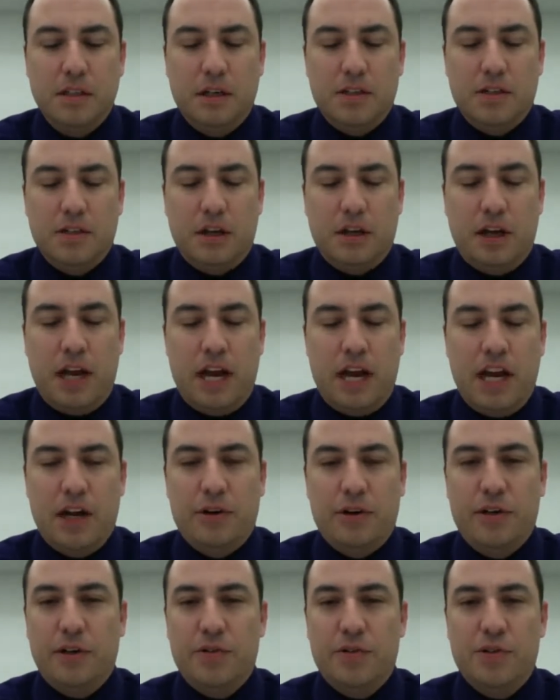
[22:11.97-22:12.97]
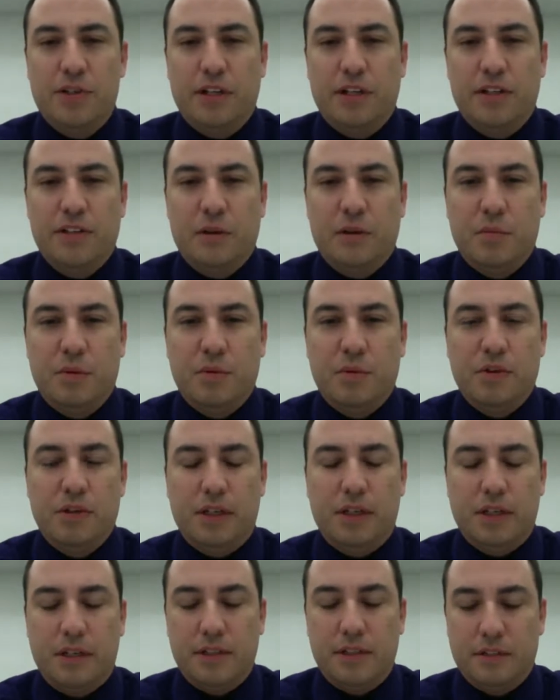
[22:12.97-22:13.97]
Harrier jet. I
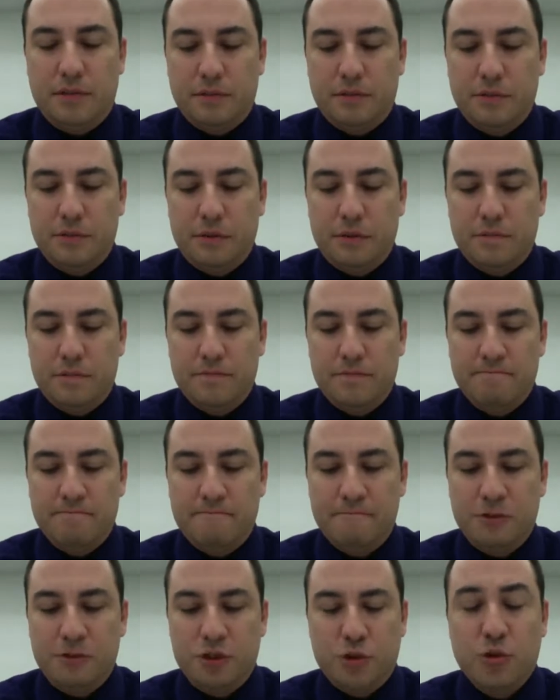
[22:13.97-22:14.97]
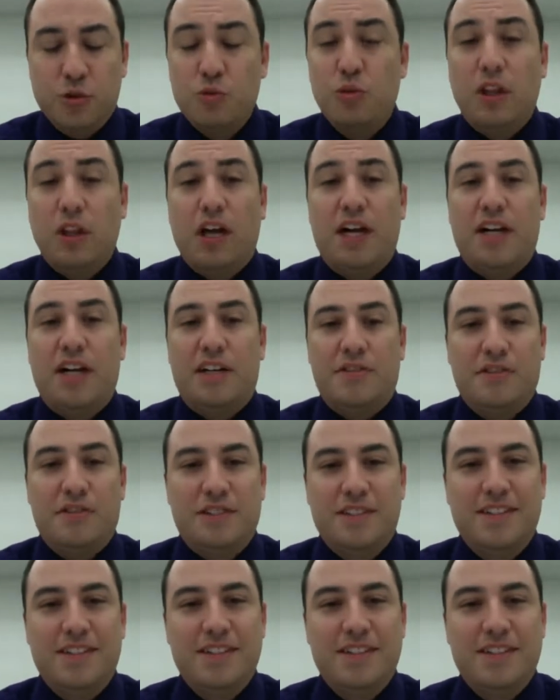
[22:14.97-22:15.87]
remember True Lies.